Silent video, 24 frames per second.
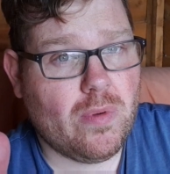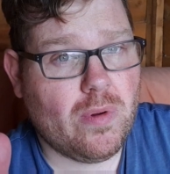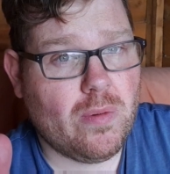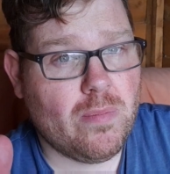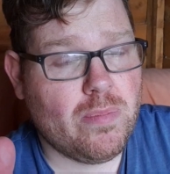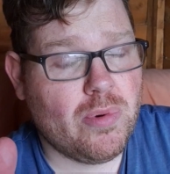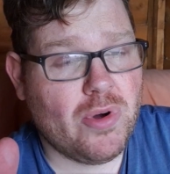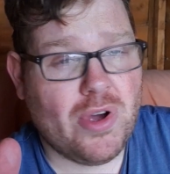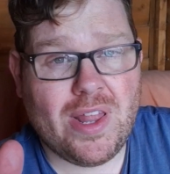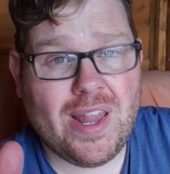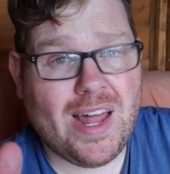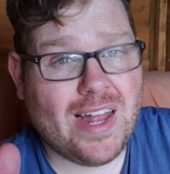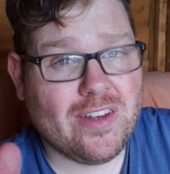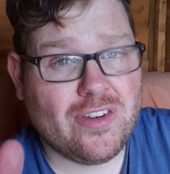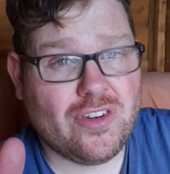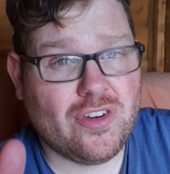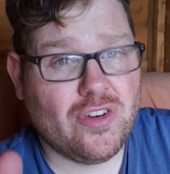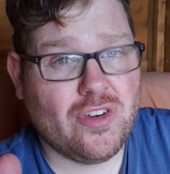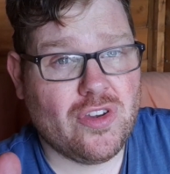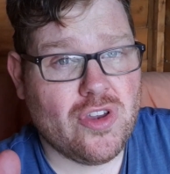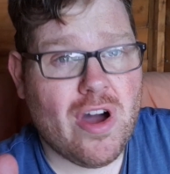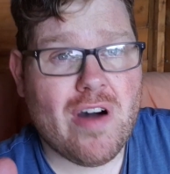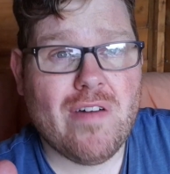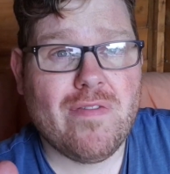but that's
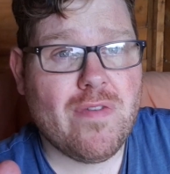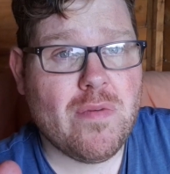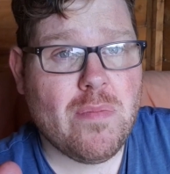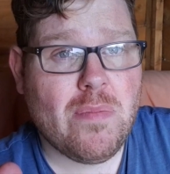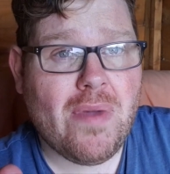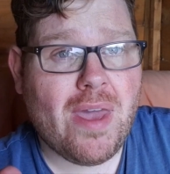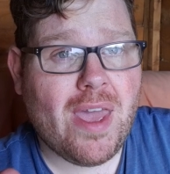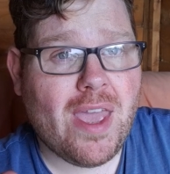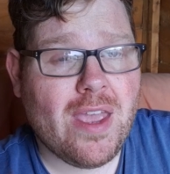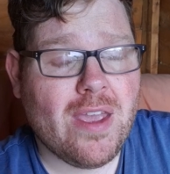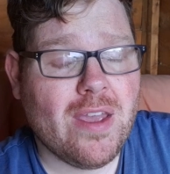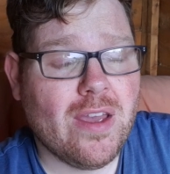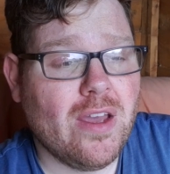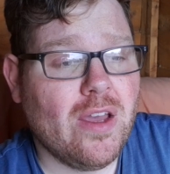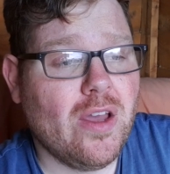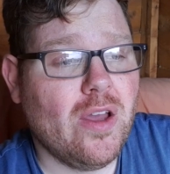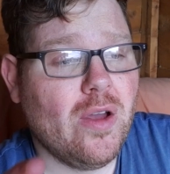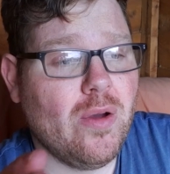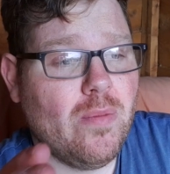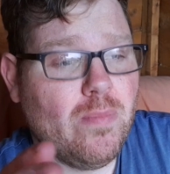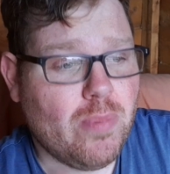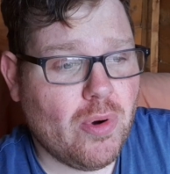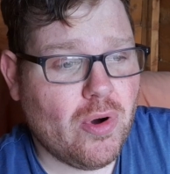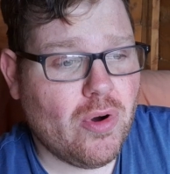just not for me.
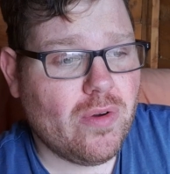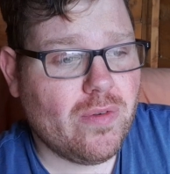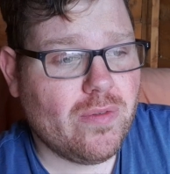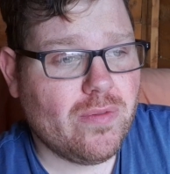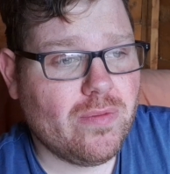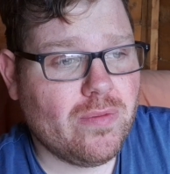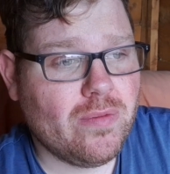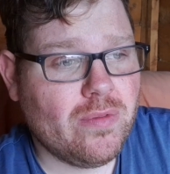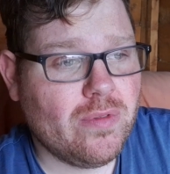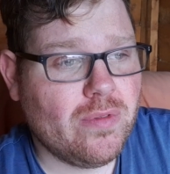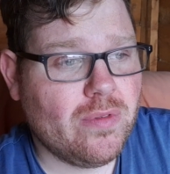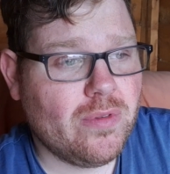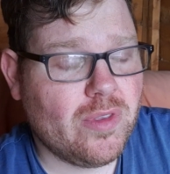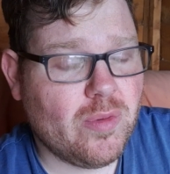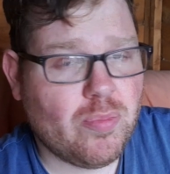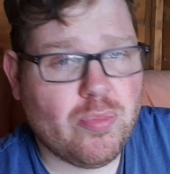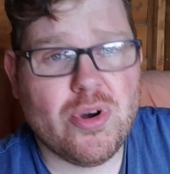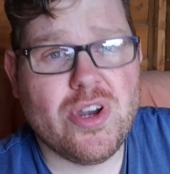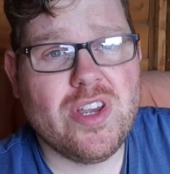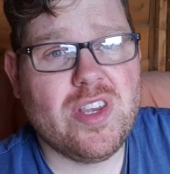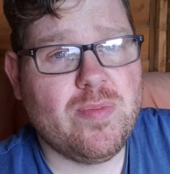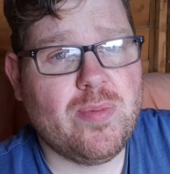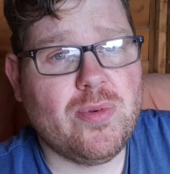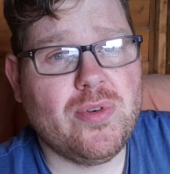But the
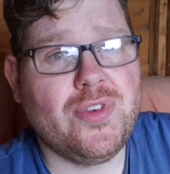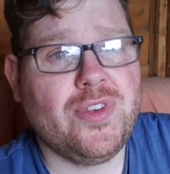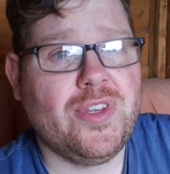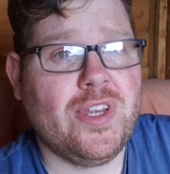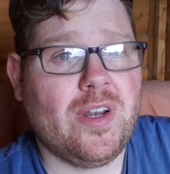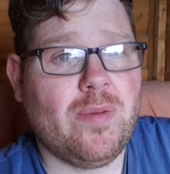principles still